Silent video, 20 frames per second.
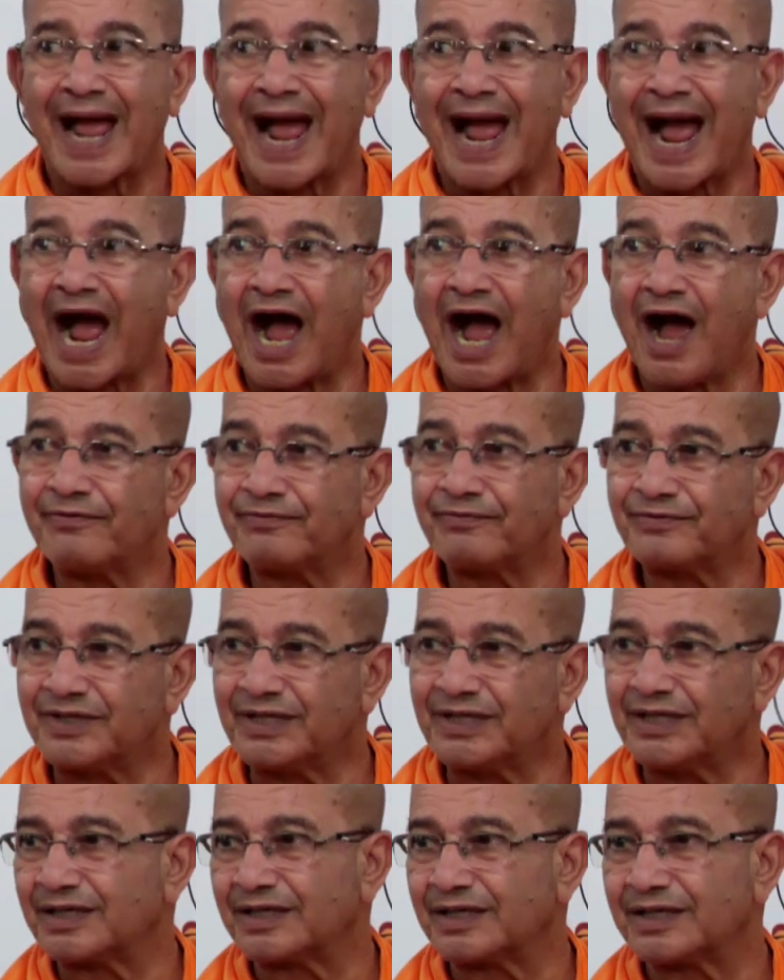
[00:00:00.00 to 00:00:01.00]

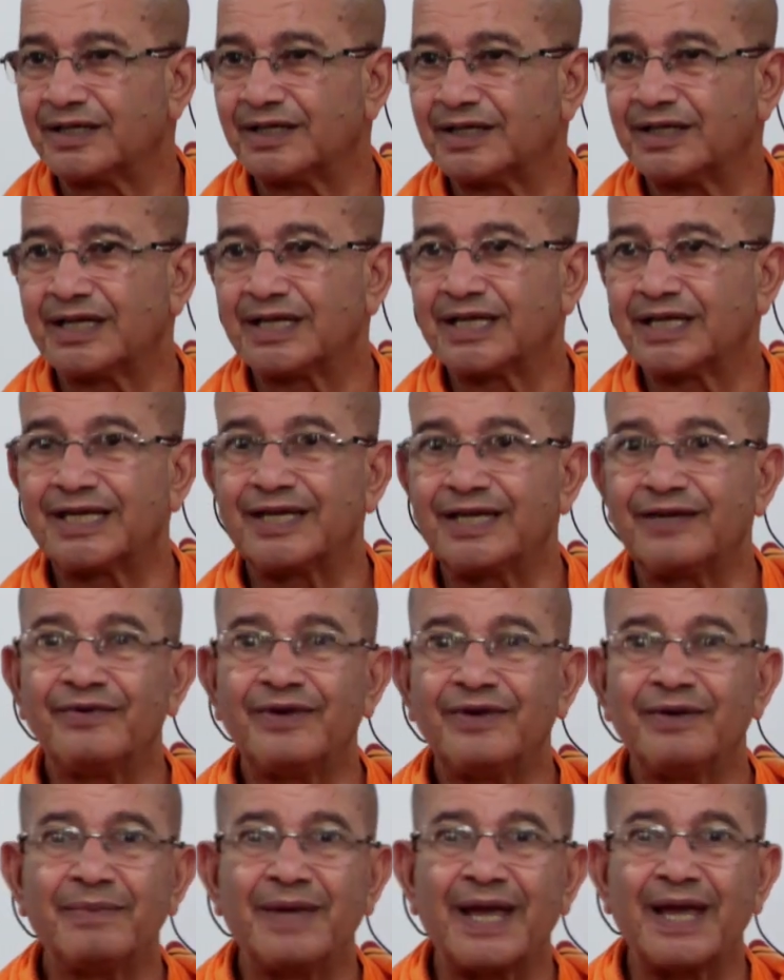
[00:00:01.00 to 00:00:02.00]
After
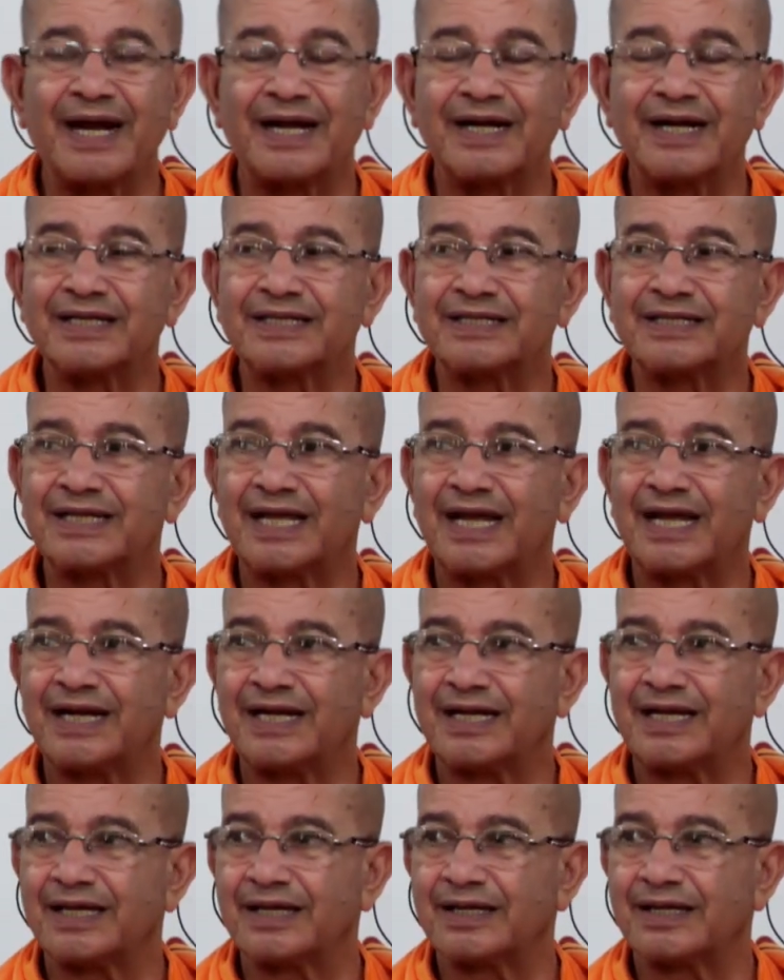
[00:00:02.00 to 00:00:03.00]
giving me
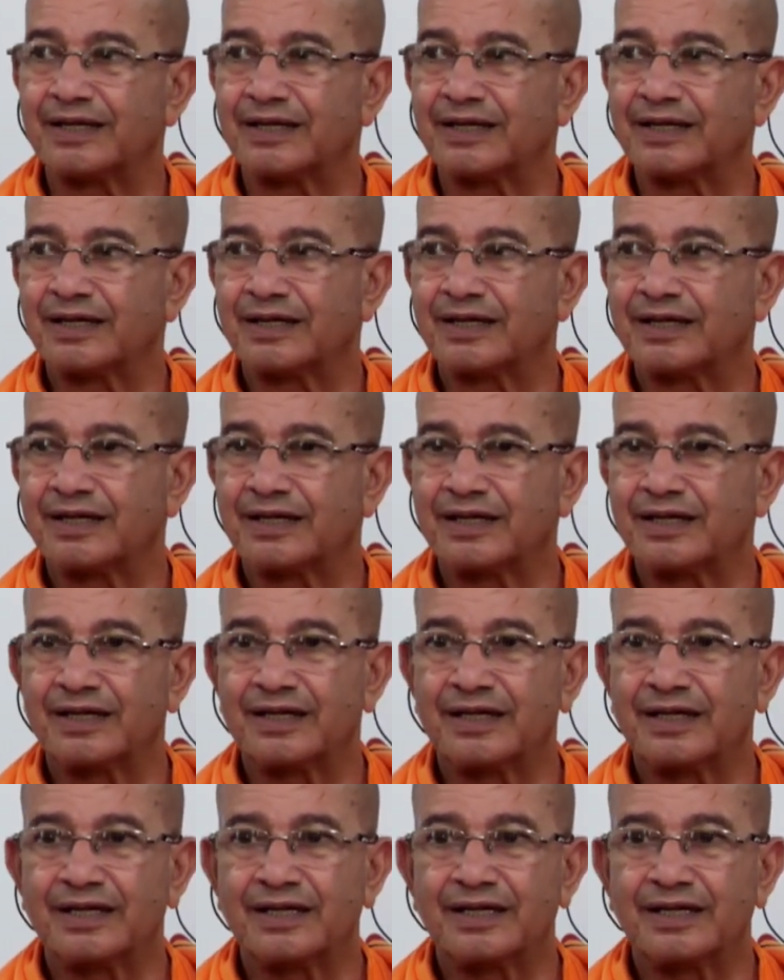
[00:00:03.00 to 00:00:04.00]
understanding
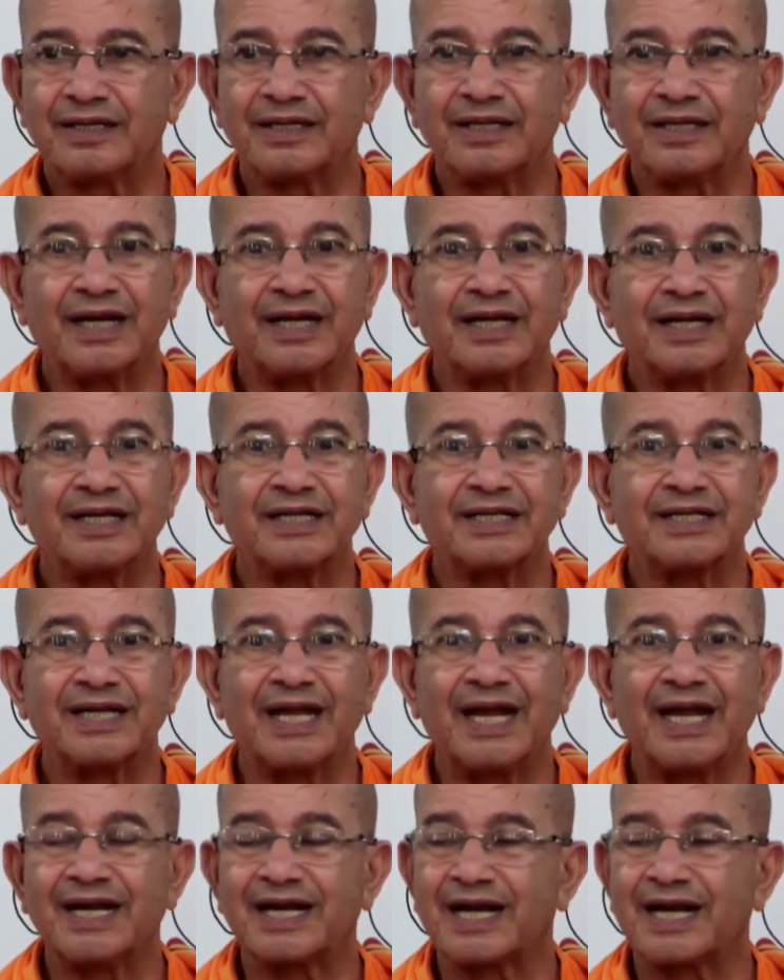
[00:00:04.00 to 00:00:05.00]
that Krishna
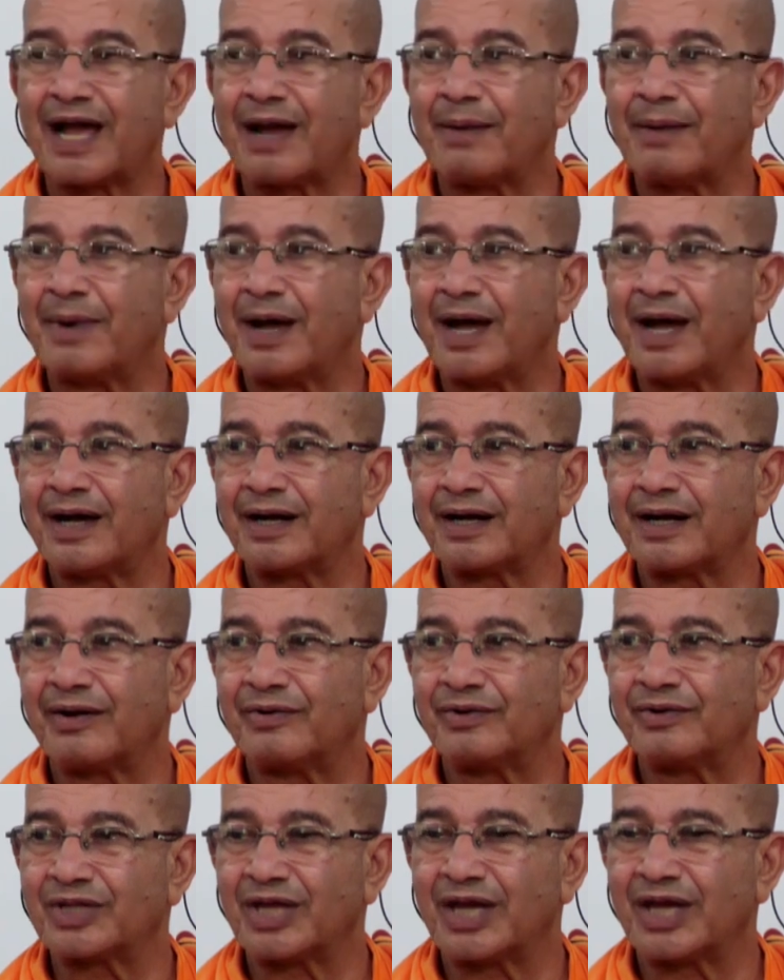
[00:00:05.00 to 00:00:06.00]
and Rama are
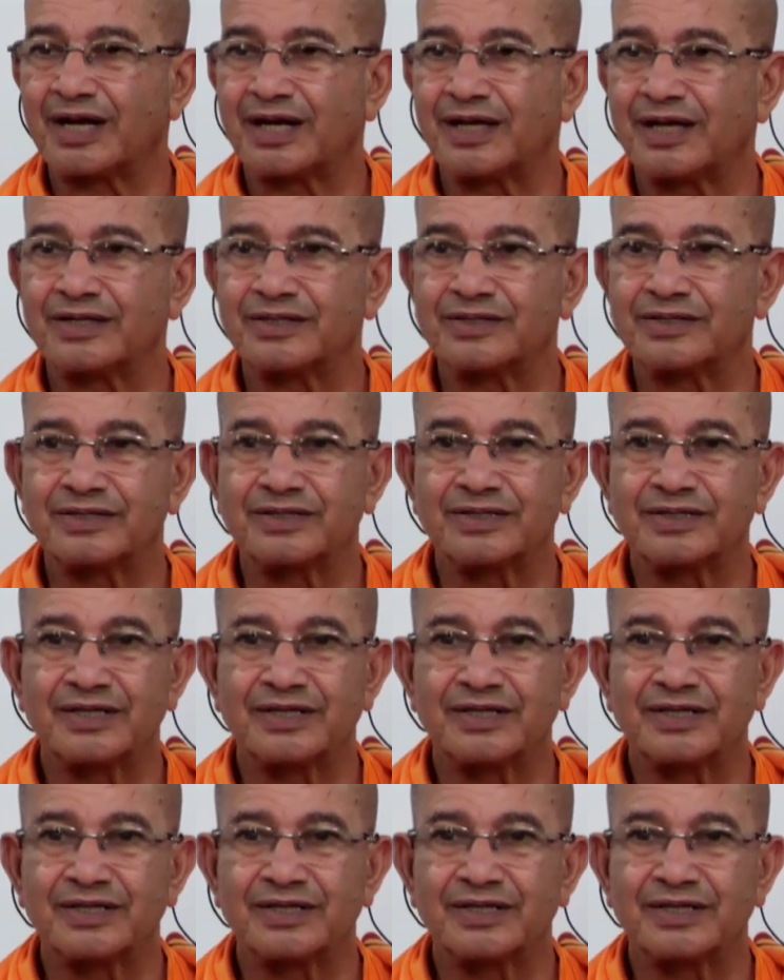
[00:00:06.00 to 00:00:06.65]
avataras,